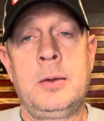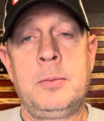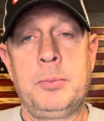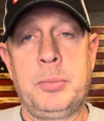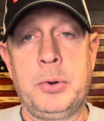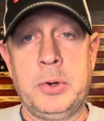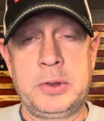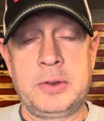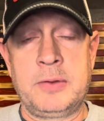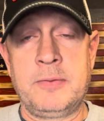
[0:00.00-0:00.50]

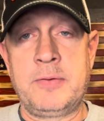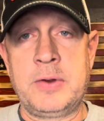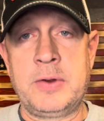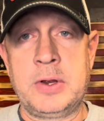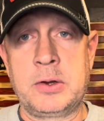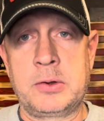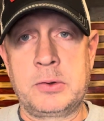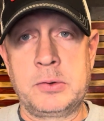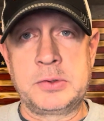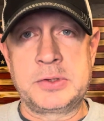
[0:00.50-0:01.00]
put the
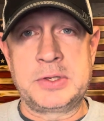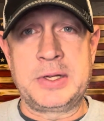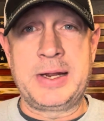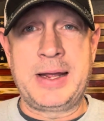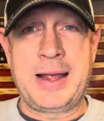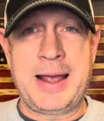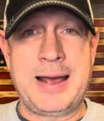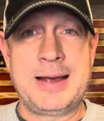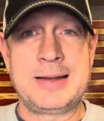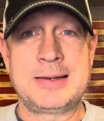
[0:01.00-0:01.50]
vehicles that
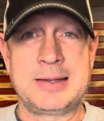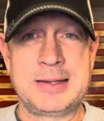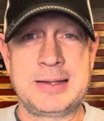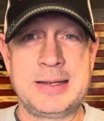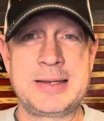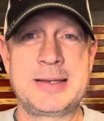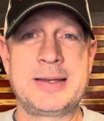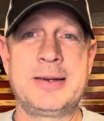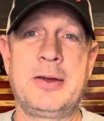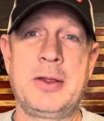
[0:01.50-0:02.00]
he has
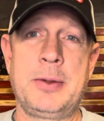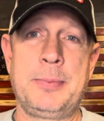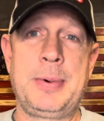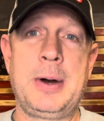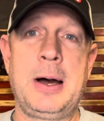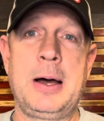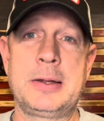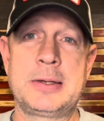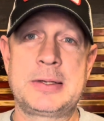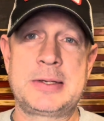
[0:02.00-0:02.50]
listed on the
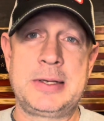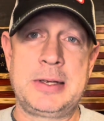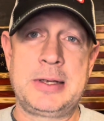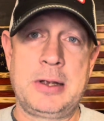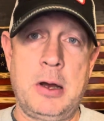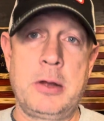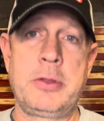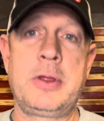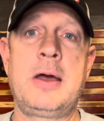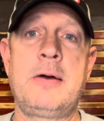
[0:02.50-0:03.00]
policy
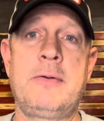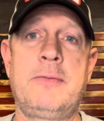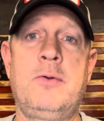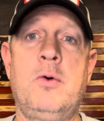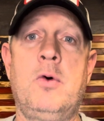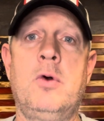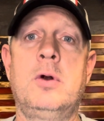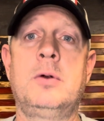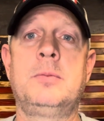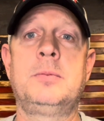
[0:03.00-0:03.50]
on that
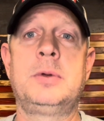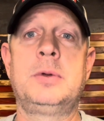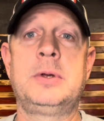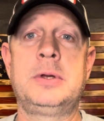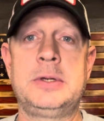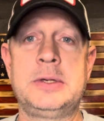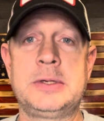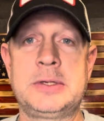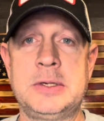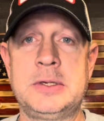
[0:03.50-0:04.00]
form,
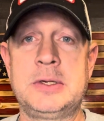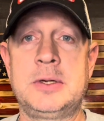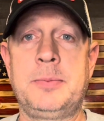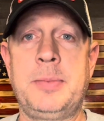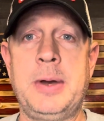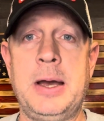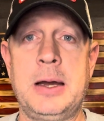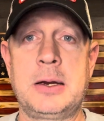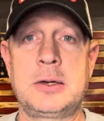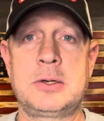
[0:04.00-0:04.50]
and sent it
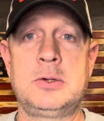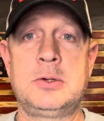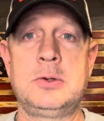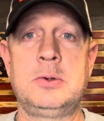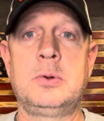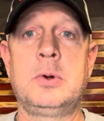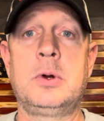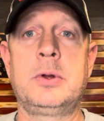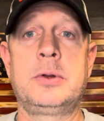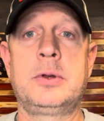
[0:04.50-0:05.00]
back
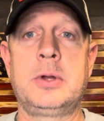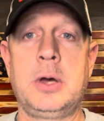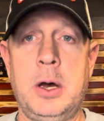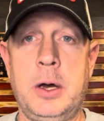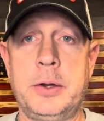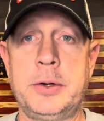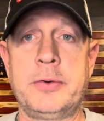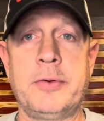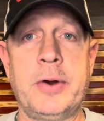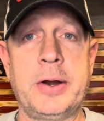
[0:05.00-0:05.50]
to the
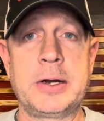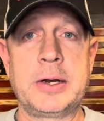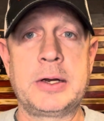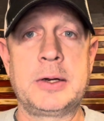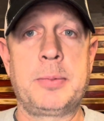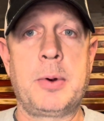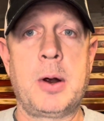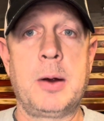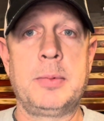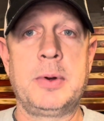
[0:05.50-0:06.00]
underwriting
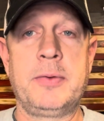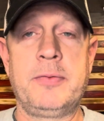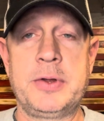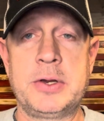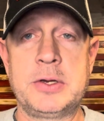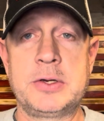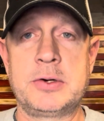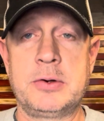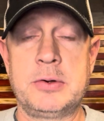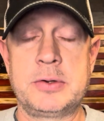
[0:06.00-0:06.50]
department of the
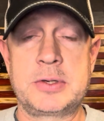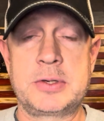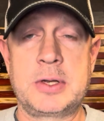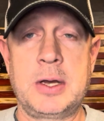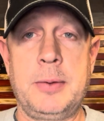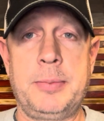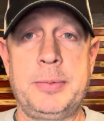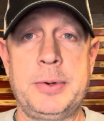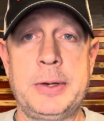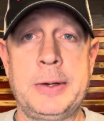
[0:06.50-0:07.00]
insurance
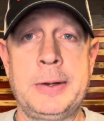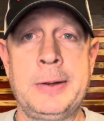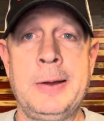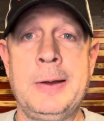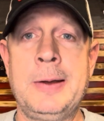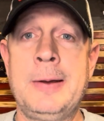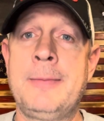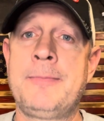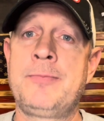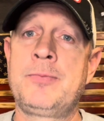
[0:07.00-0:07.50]
company.
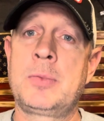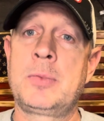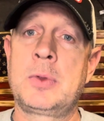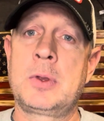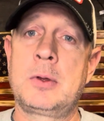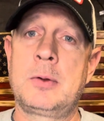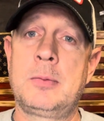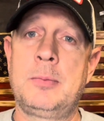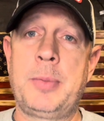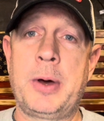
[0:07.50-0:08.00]

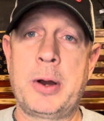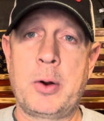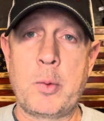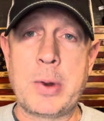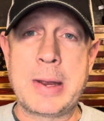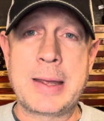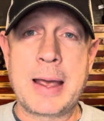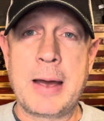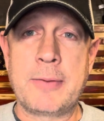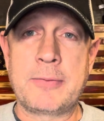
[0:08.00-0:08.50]
About a
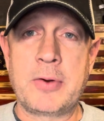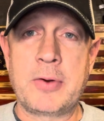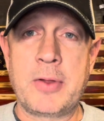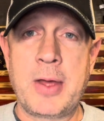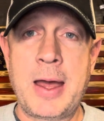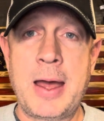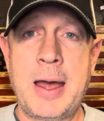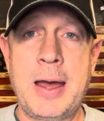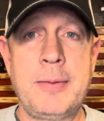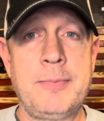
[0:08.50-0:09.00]
week after
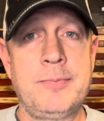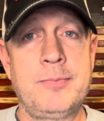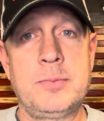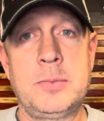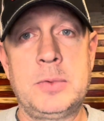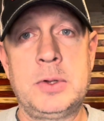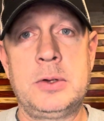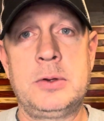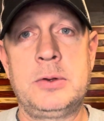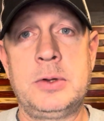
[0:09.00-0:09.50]
that,
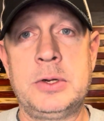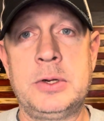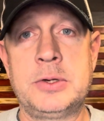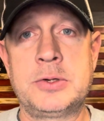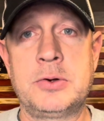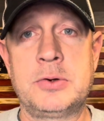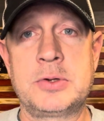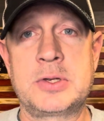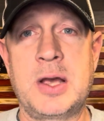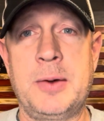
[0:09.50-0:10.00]
the
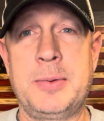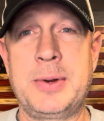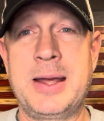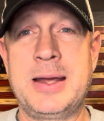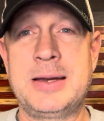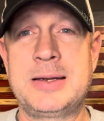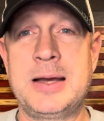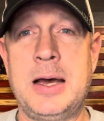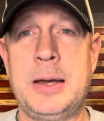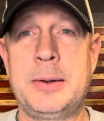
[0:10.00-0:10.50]
insurance company
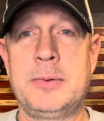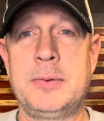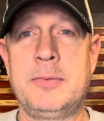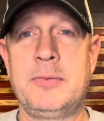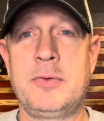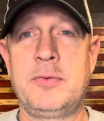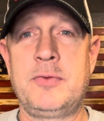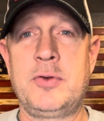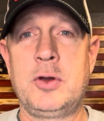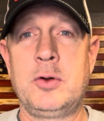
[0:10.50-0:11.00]
had time to
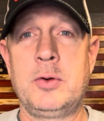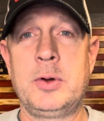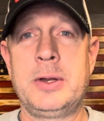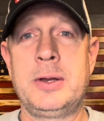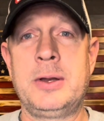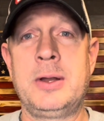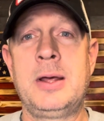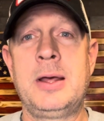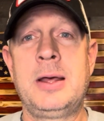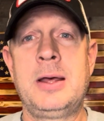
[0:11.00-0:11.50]
review
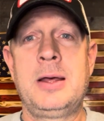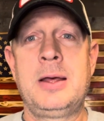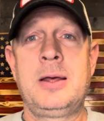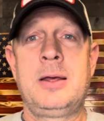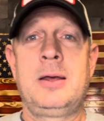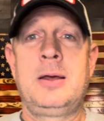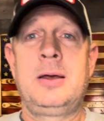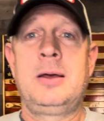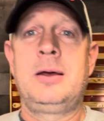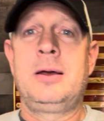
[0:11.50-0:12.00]
it.
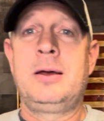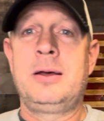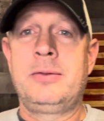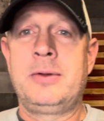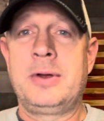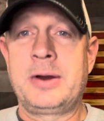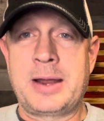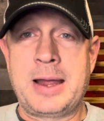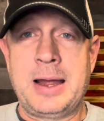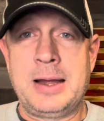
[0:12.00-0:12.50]

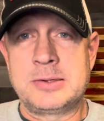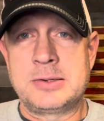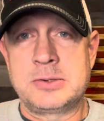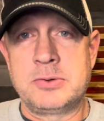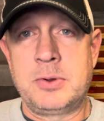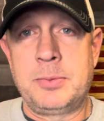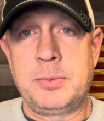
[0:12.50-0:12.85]
They're canceling the